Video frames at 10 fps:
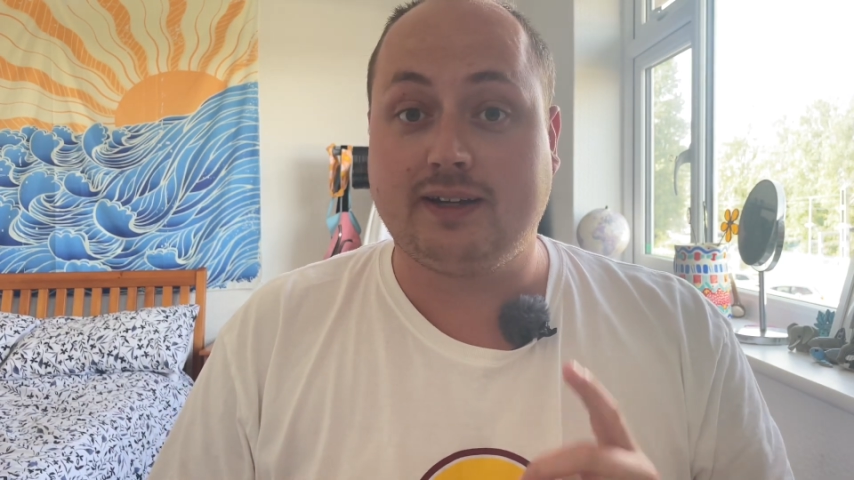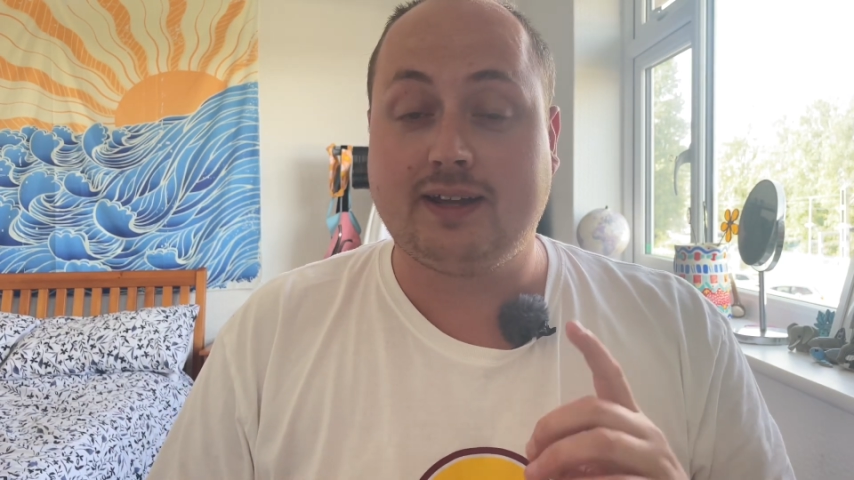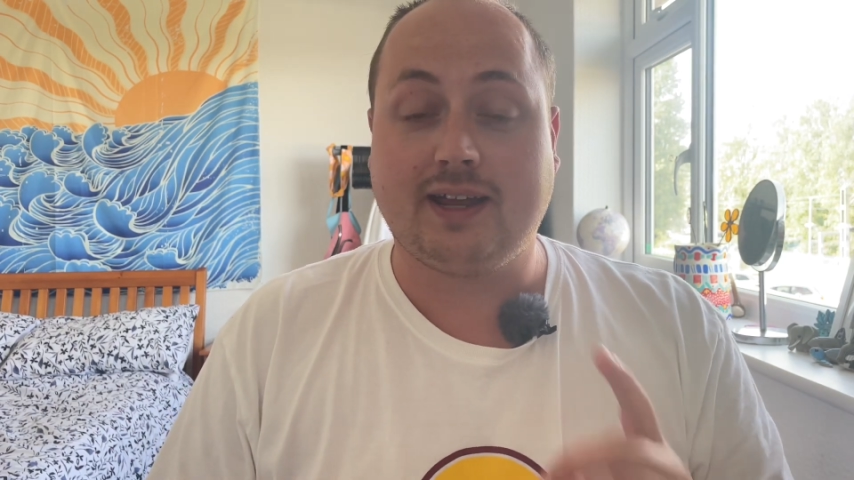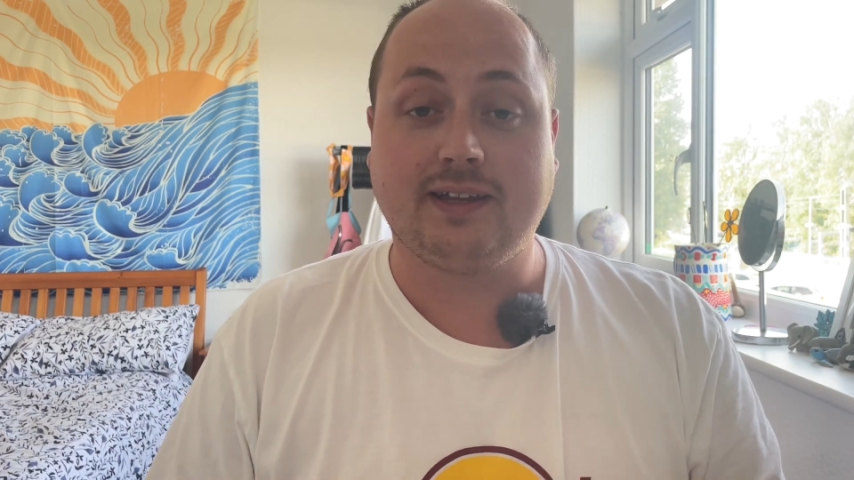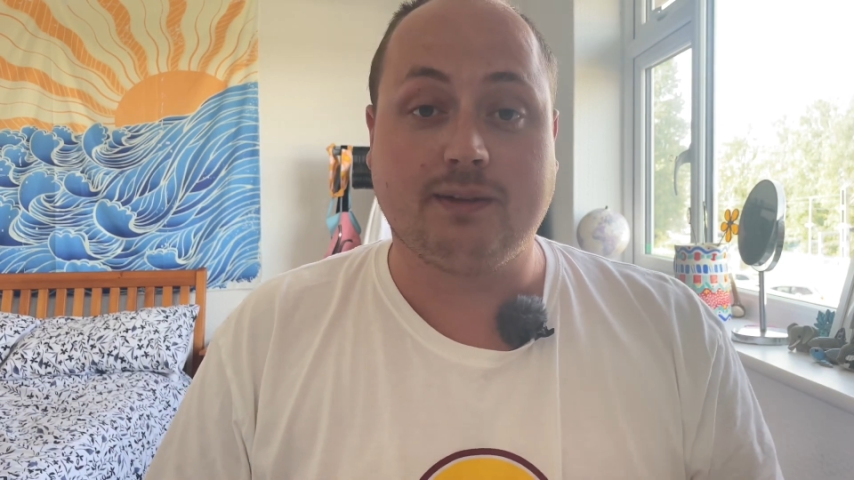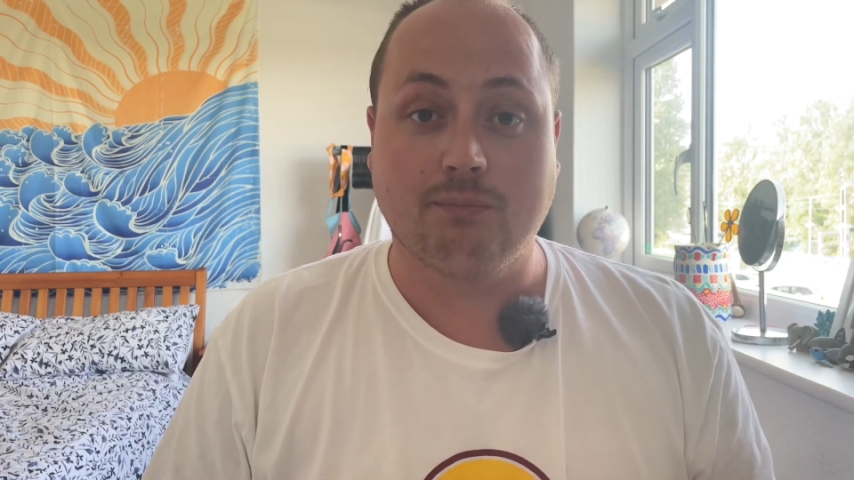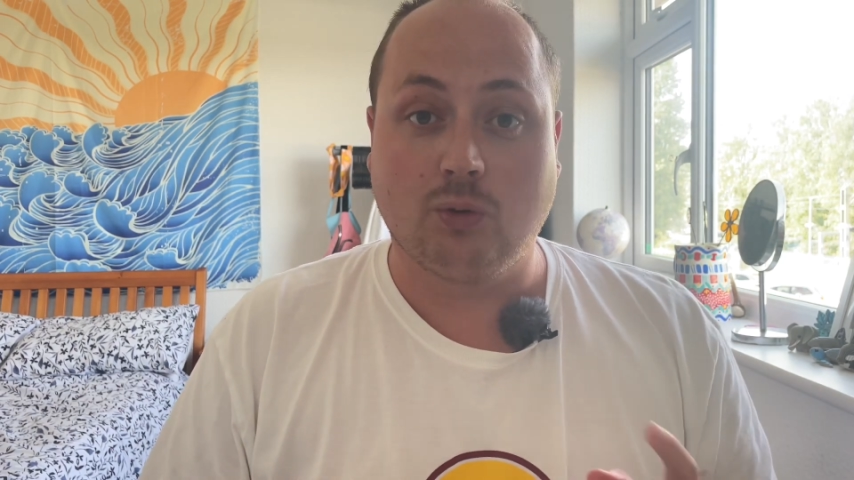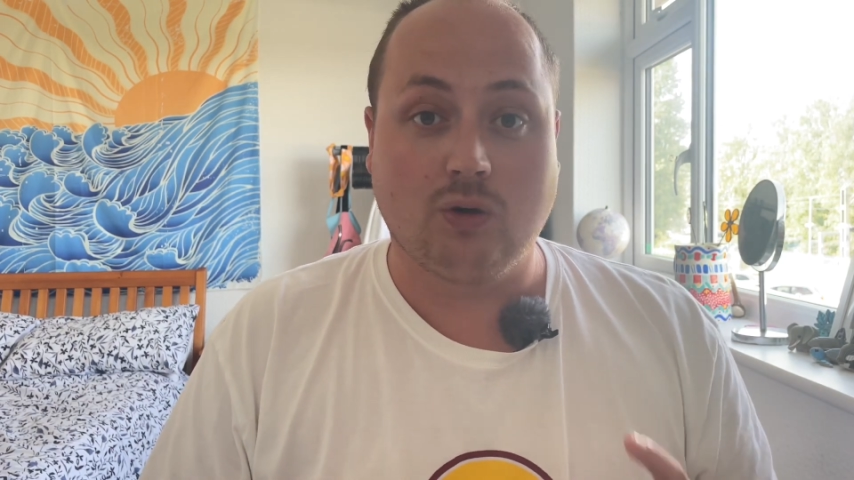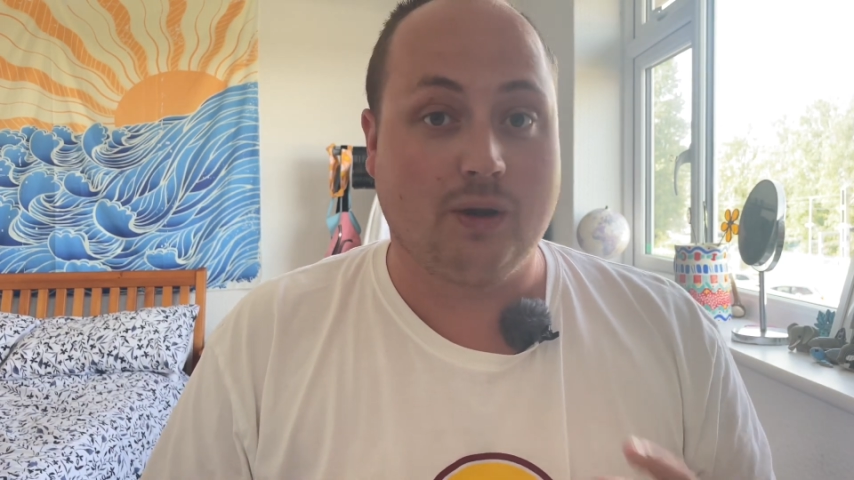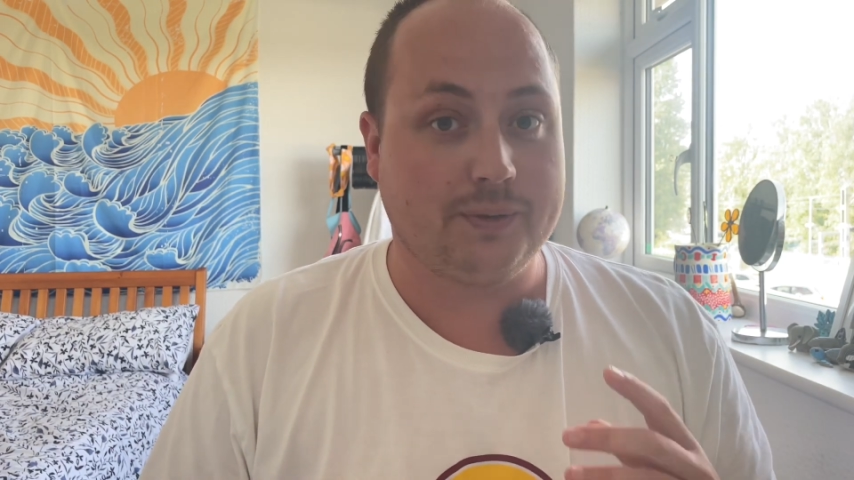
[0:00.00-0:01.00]
taking
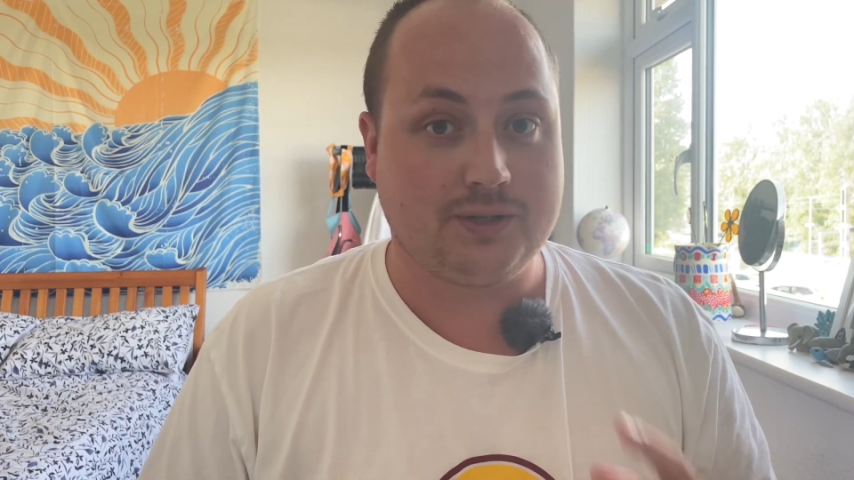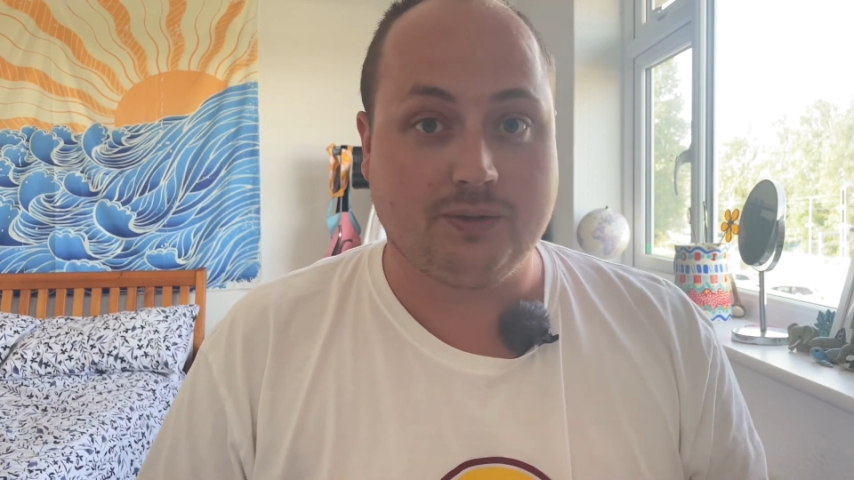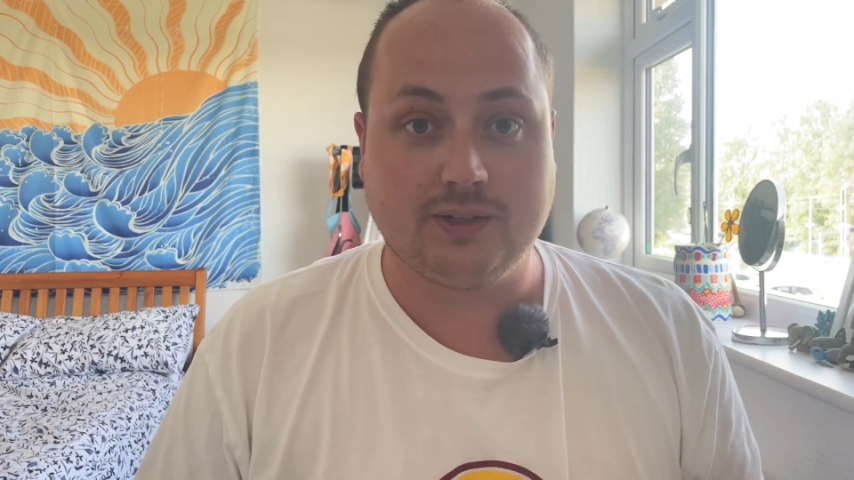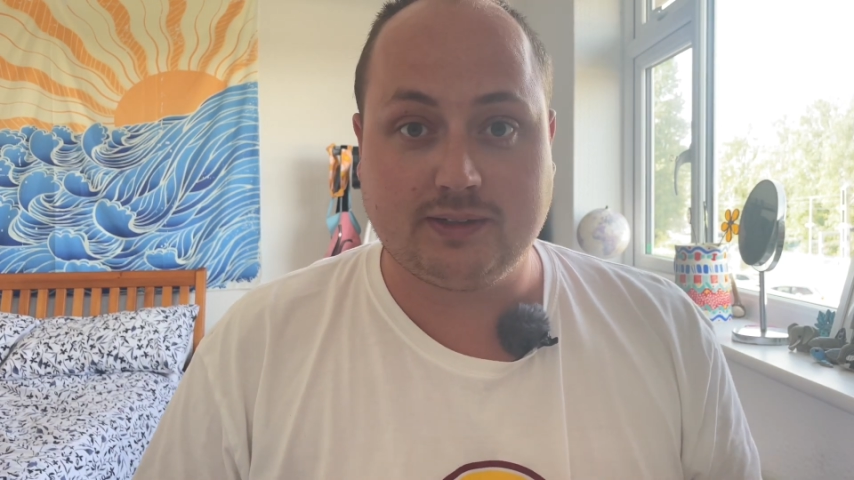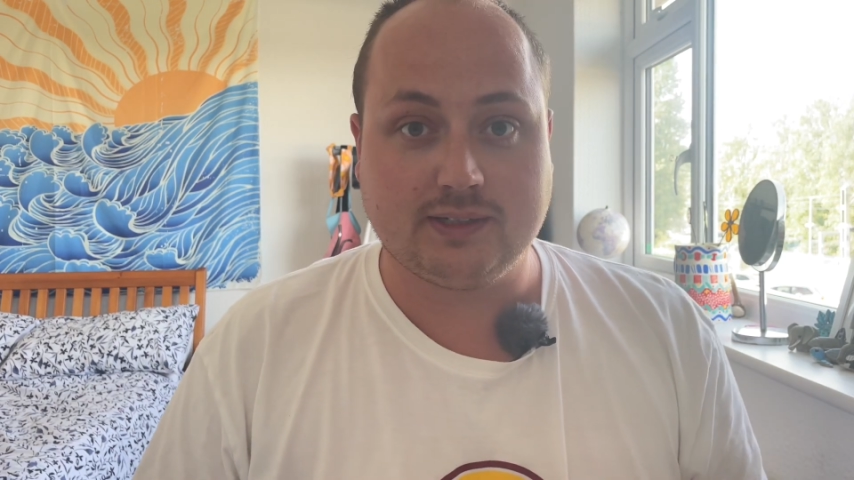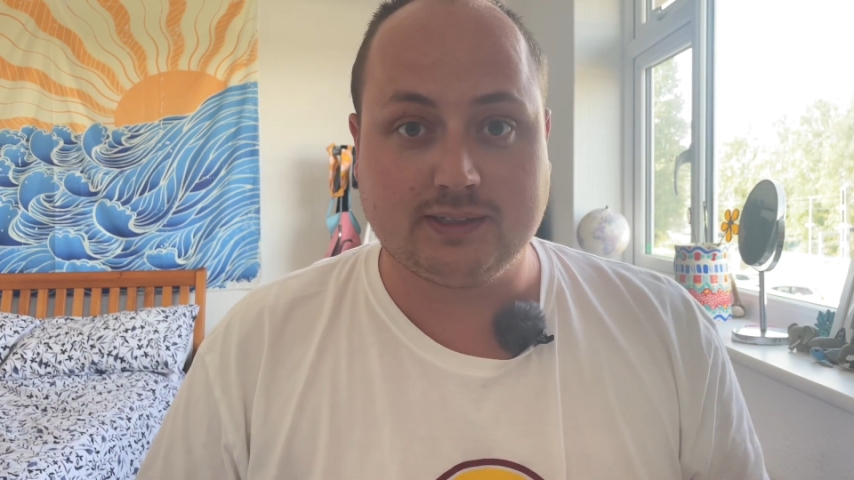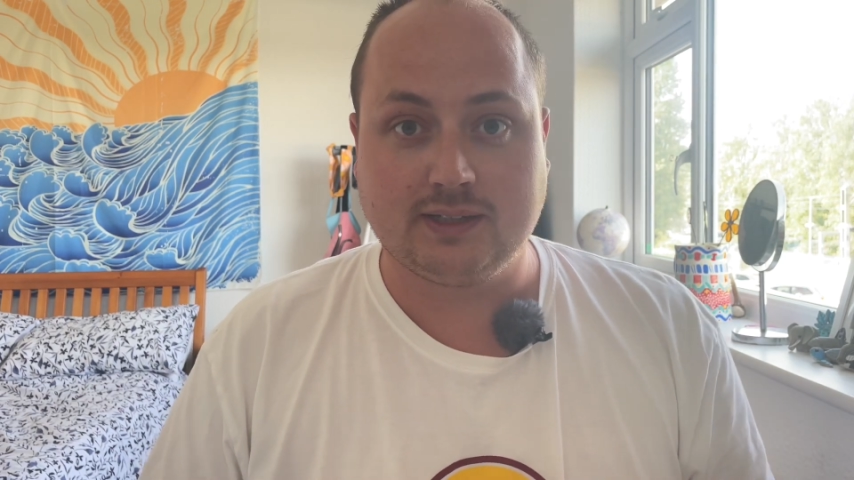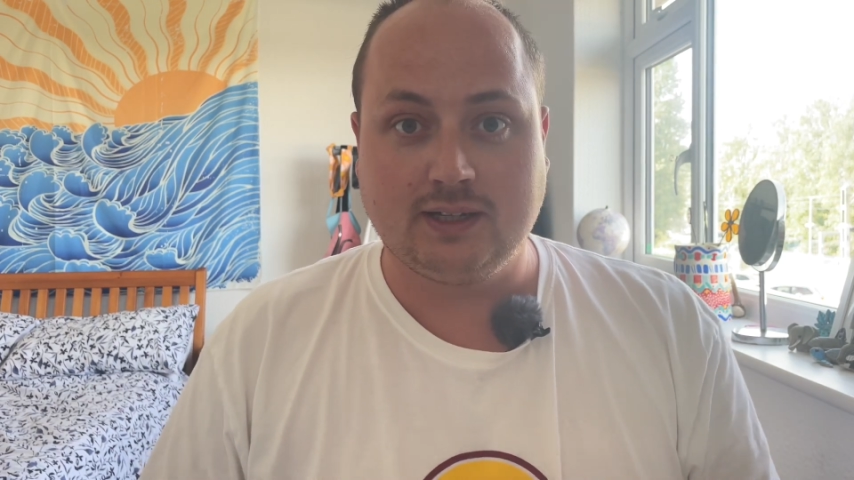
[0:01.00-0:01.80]
more opportunities.